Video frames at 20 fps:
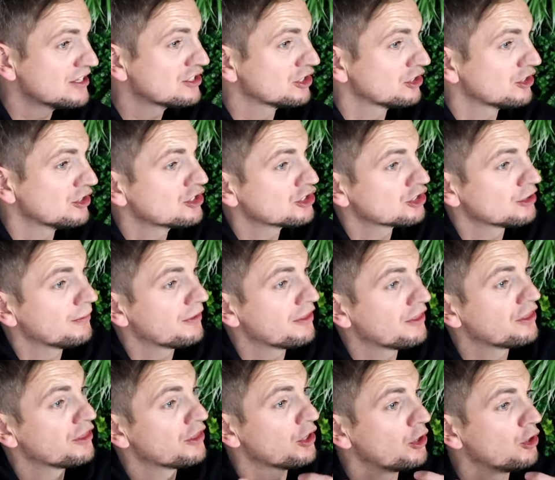in, so there's some
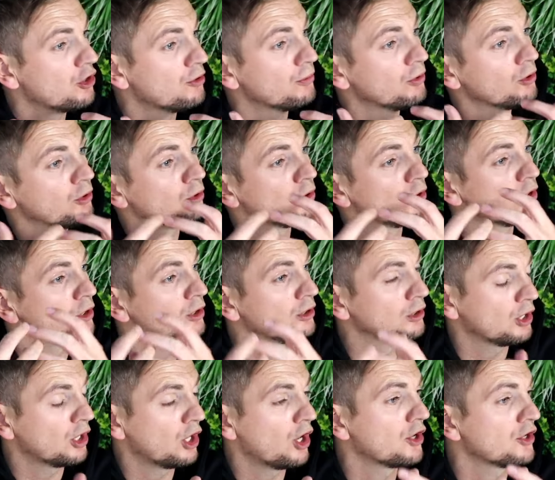thermal
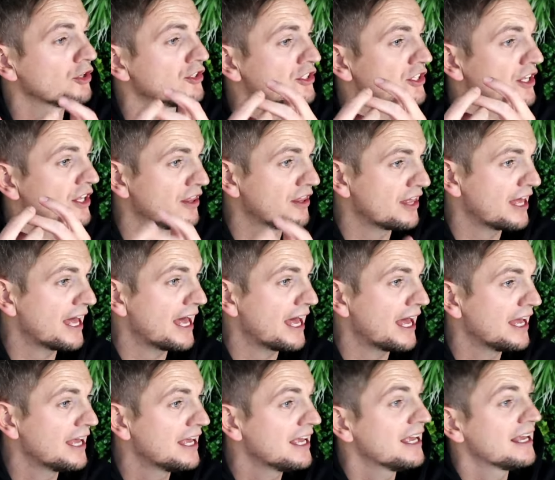loss
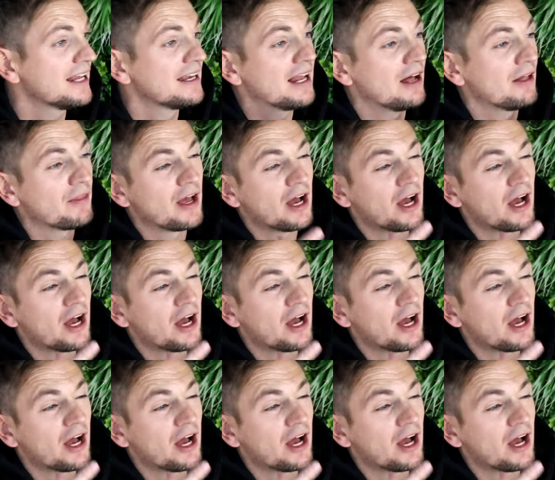there. Now,